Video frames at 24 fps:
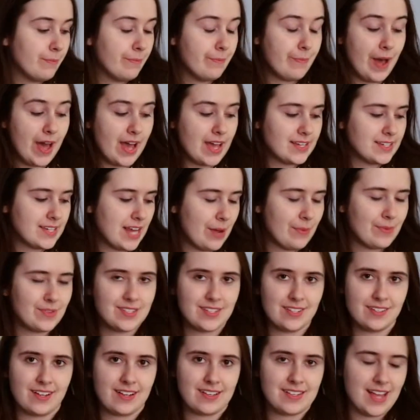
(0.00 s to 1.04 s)
but I was
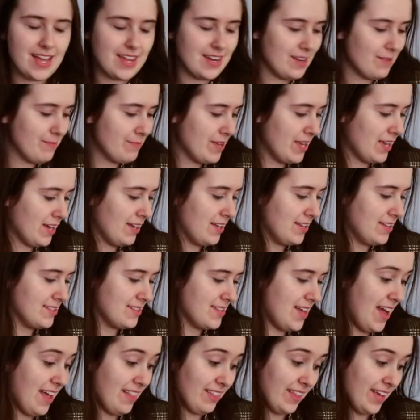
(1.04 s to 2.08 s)
still excited
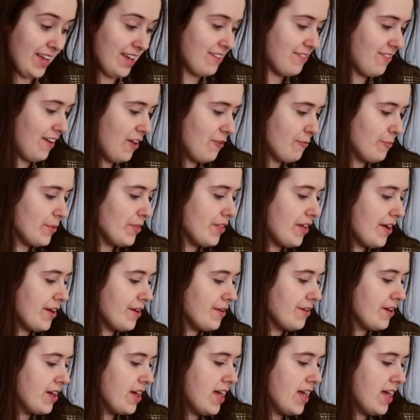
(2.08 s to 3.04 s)
because I like Five Below.